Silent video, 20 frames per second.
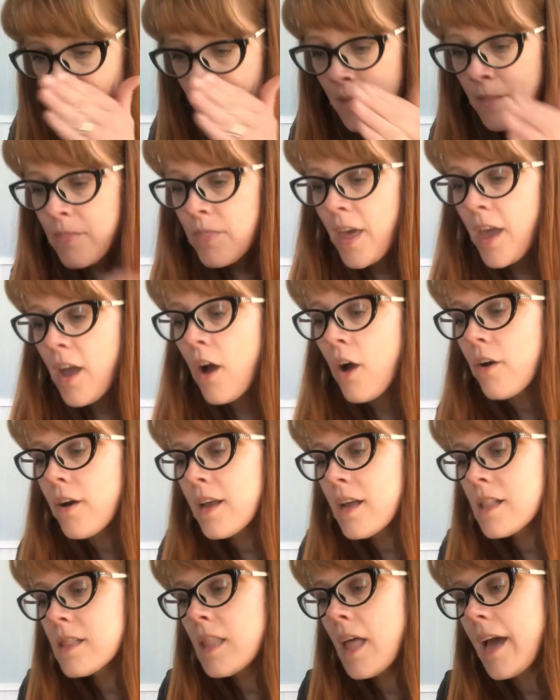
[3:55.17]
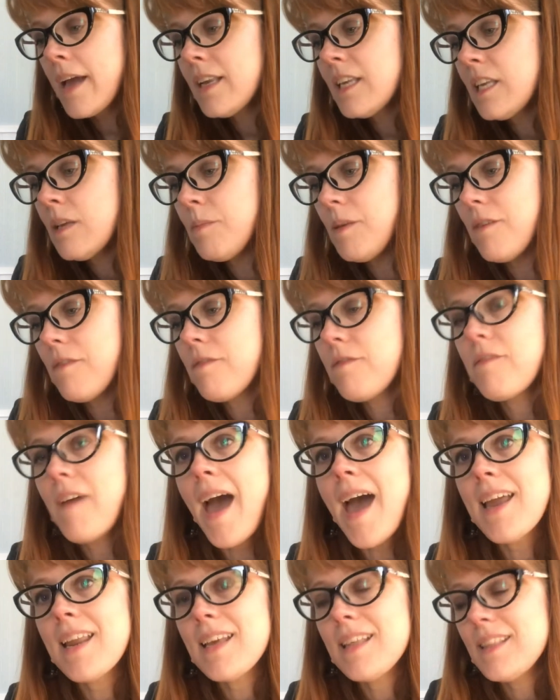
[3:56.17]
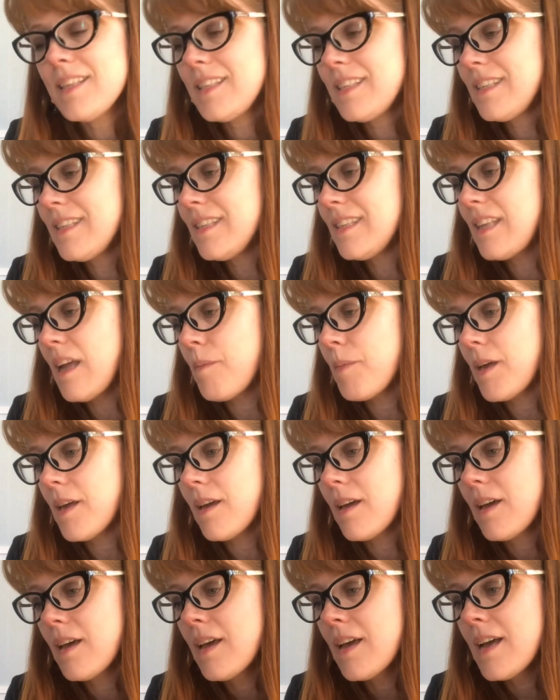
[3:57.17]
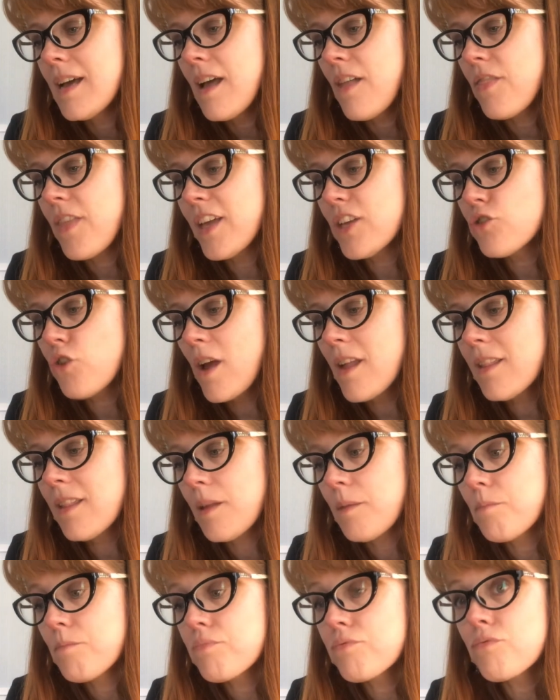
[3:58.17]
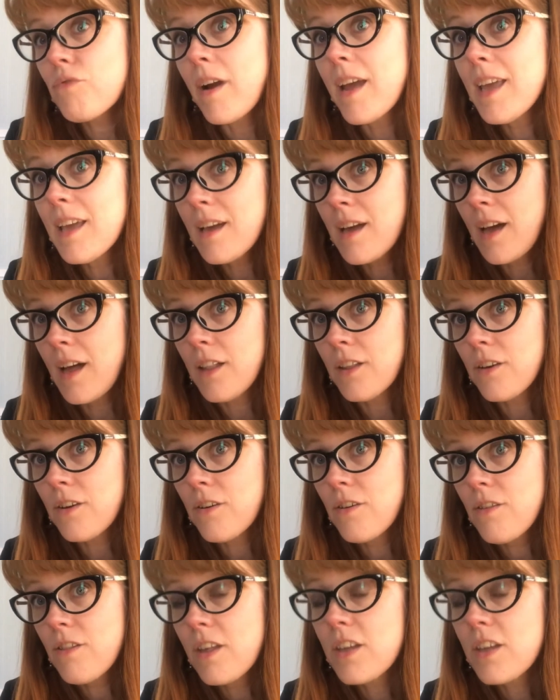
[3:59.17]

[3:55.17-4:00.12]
They are inclined to be fat in the stomach. They dress in bright colors,